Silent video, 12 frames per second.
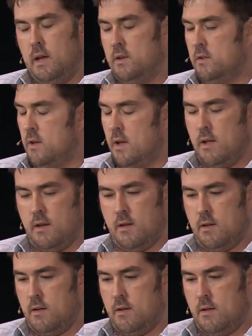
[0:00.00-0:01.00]
just had
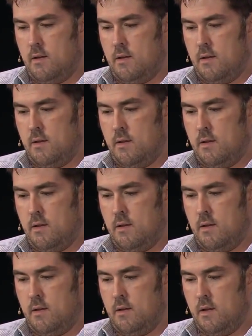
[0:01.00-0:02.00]
a
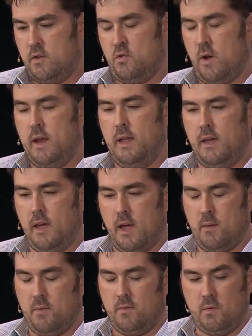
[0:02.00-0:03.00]
training
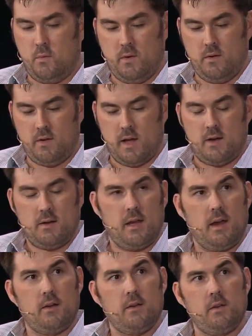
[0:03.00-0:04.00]
camp, if you will,
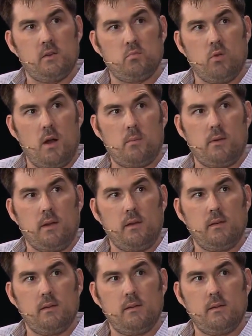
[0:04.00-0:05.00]
out on his property.
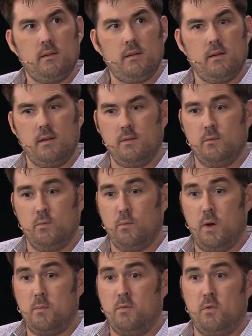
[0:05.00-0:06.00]
And
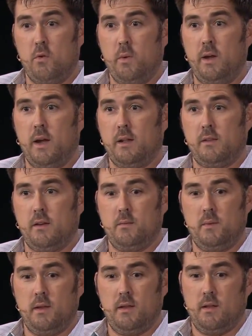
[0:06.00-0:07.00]
well before we got there, I
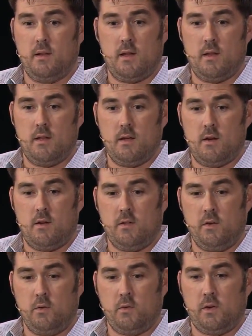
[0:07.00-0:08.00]
mean, all
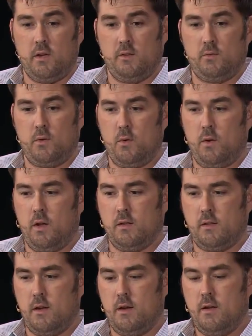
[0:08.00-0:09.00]
the older kids were going
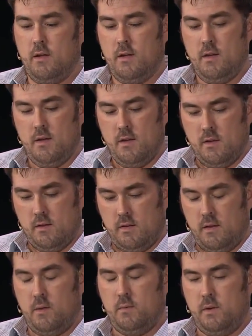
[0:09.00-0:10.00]
out there,
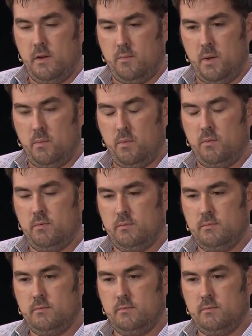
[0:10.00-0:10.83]
and he would get people